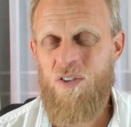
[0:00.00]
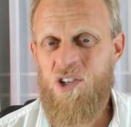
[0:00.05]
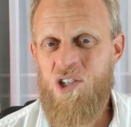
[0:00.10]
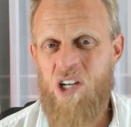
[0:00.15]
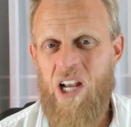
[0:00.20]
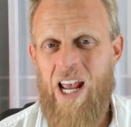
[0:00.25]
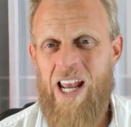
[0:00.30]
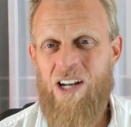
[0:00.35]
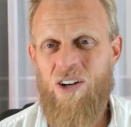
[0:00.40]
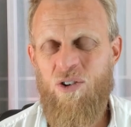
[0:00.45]

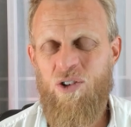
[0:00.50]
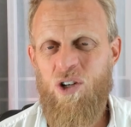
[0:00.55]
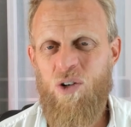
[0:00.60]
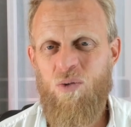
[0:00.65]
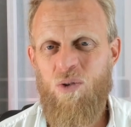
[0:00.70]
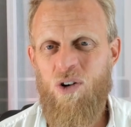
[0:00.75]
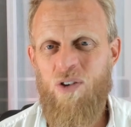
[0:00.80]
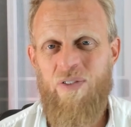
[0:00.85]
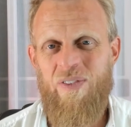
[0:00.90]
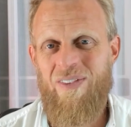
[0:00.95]
shade on your
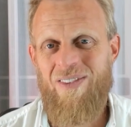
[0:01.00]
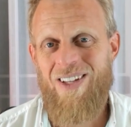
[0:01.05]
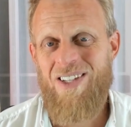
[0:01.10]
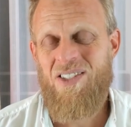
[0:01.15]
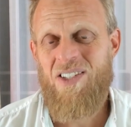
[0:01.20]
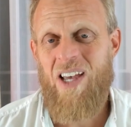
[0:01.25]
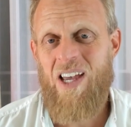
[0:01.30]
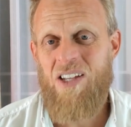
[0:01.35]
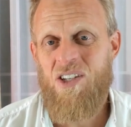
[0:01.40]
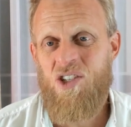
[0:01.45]
roof,
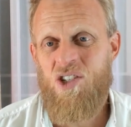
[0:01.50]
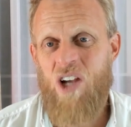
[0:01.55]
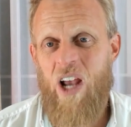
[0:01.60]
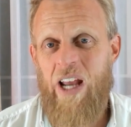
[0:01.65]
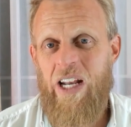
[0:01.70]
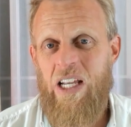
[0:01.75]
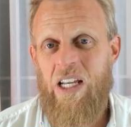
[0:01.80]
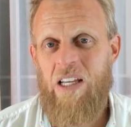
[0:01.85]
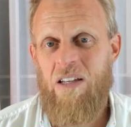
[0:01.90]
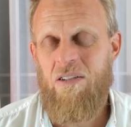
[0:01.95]
let's say it's
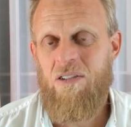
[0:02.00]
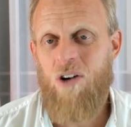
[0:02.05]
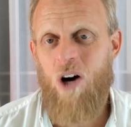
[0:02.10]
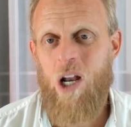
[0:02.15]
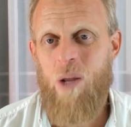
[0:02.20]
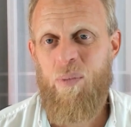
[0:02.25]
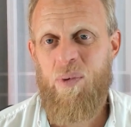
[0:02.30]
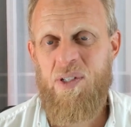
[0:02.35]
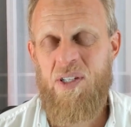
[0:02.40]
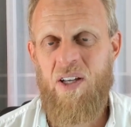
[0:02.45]
shady
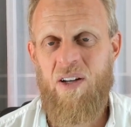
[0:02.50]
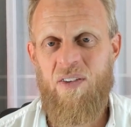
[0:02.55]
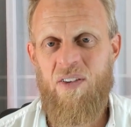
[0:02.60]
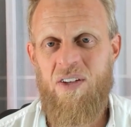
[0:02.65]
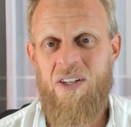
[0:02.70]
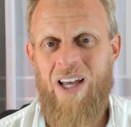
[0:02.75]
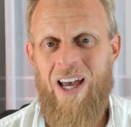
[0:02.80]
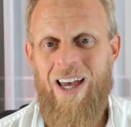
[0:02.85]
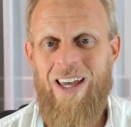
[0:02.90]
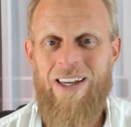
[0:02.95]
ninety percent of the
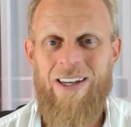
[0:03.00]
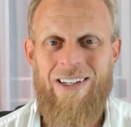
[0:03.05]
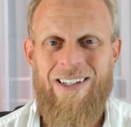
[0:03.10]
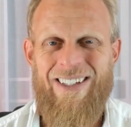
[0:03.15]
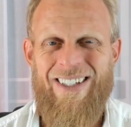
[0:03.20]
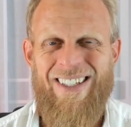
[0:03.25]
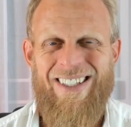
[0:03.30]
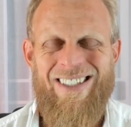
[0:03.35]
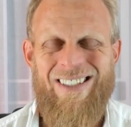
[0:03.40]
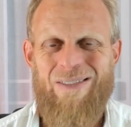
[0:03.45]
day,
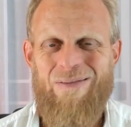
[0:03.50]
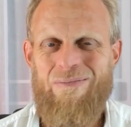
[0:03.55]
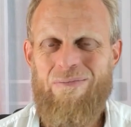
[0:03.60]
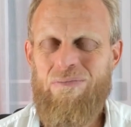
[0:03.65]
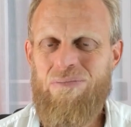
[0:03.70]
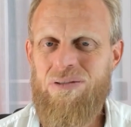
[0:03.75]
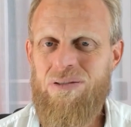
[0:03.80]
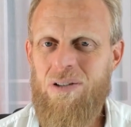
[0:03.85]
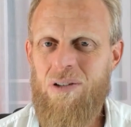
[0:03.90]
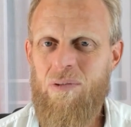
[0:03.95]

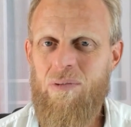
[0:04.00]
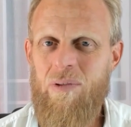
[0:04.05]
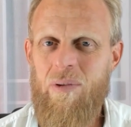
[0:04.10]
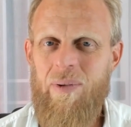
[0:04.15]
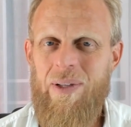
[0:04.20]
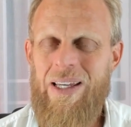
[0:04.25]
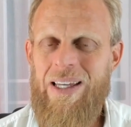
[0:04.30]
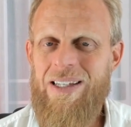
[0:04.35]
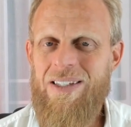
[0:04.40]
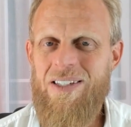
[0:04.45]

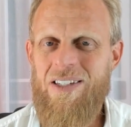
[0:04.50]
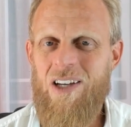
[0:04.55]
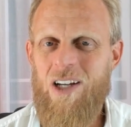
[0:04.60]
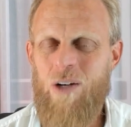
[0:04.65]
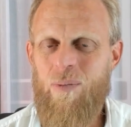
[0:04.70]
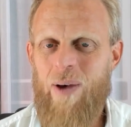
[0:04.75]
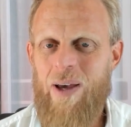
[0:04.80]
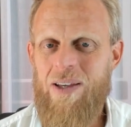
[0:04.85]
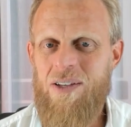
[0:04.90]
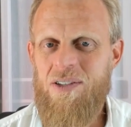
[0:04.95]
probably isn't
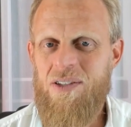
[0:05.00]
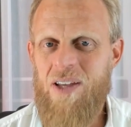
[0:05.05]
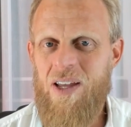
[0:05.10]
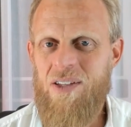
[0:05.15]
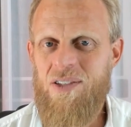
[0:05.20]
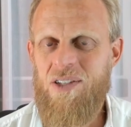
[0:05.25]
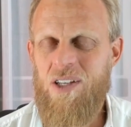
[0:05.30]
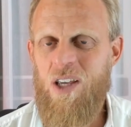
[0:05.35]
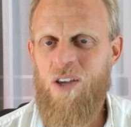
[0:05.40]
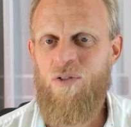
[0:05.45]
going to make
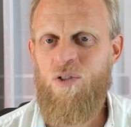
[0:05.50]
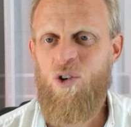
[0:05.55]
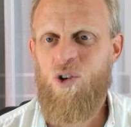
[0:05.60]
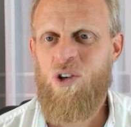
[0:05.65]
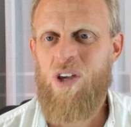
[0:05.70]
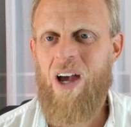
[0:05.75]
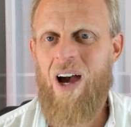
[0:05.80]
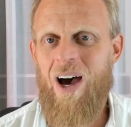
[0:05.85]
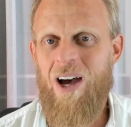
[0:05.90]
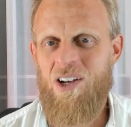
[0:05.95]
sense if you
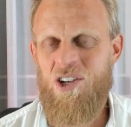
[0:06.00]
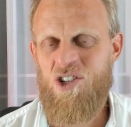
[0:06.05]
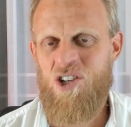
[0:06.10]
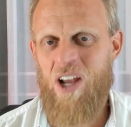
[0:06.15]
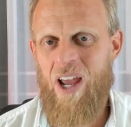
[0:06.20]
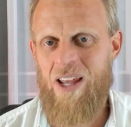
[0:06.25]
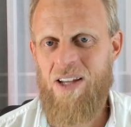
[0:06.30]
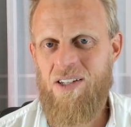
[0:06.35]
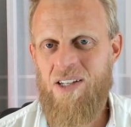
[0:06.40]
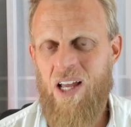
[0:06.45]
can't
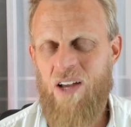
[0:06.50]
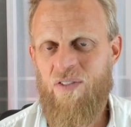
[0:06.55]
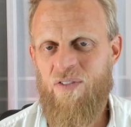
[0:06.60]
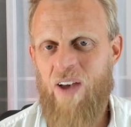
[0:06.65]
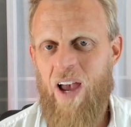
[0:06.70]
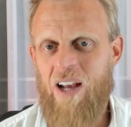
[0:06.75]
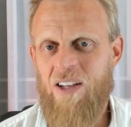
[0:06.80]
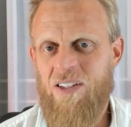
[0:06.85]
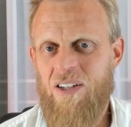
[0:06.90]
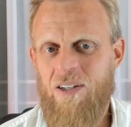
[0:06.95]
change that
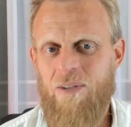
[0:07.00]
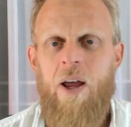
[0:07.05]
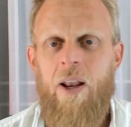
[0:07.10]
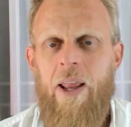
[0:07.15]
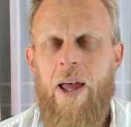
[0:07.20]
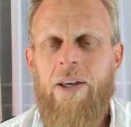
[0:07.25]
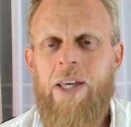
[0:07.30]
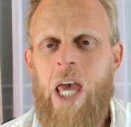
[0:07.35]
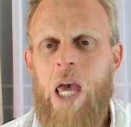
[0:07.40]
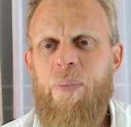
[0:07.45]
factor.
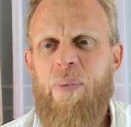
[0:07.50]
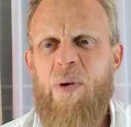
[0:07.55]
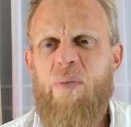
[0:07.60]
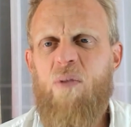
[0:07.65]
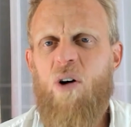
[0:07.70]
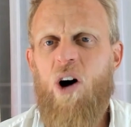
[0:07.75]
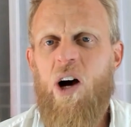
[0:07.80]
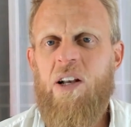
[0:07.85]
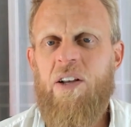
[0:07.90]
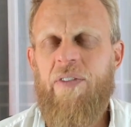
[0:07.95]
Now, keep in
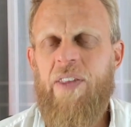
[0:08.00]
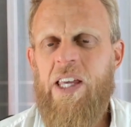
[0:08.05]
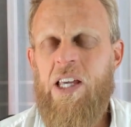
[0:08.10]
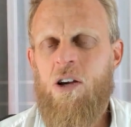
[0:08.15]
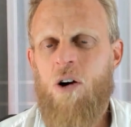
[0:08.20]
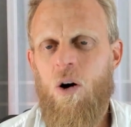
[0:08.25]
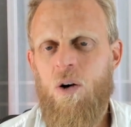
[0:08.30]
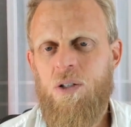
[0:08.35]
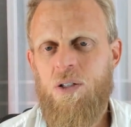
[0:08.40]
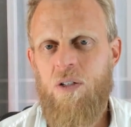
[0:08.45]
mind, the
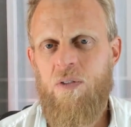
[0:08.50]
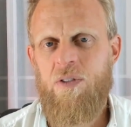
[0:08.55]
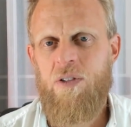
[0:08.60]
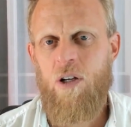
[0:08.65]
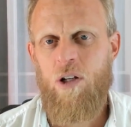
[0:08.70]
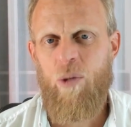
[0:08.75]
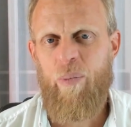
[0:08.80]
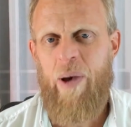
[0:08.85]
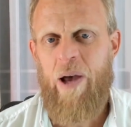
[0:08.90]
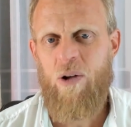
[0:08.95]
cost of
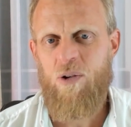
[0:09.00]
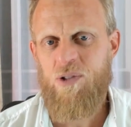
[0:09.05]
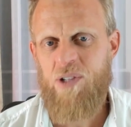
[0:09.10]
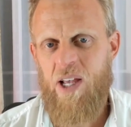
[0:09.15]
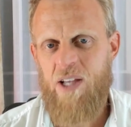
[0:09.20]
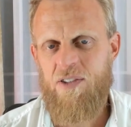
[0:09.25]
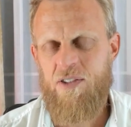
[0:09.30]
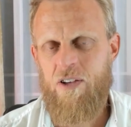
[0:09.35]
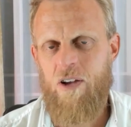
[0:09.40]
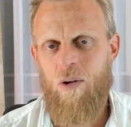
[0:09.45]
solar panels
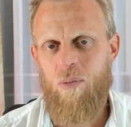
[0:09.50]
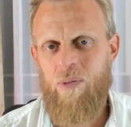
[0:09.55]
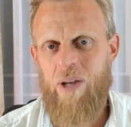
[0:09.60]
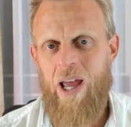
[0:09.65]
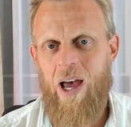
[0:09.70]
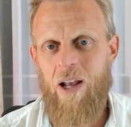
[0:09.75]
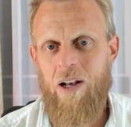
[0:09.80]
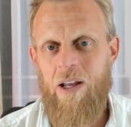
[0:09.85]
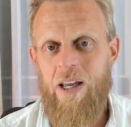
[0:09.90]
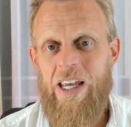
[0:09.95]
has come
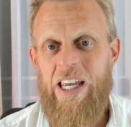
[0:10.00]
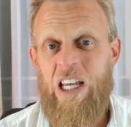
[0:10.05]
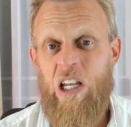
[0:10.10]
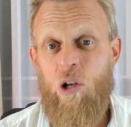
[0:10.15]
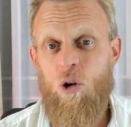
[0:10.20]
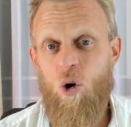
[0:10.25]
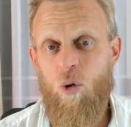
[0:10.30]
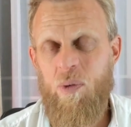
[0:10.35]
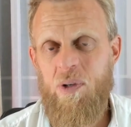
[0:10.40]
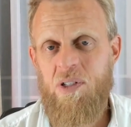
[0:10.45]
down
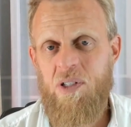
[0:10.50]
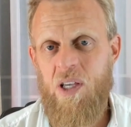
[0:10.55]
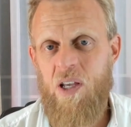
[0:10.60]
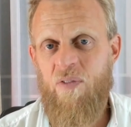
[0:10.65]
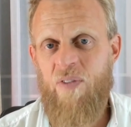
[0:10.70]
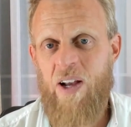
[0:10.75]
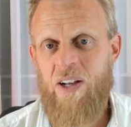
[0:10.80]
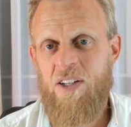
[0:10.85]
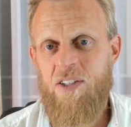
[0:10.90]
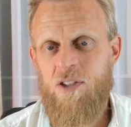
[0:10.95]
enormously. In
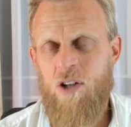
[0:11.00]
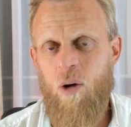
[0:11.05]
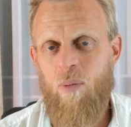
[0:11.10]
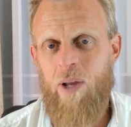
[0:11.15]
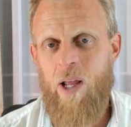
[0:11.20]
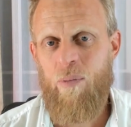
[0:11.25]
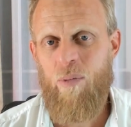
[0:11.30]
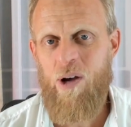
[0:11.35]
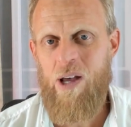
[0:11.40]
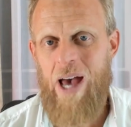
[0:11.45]
fact, it's come
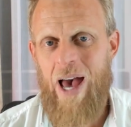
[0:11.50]
down by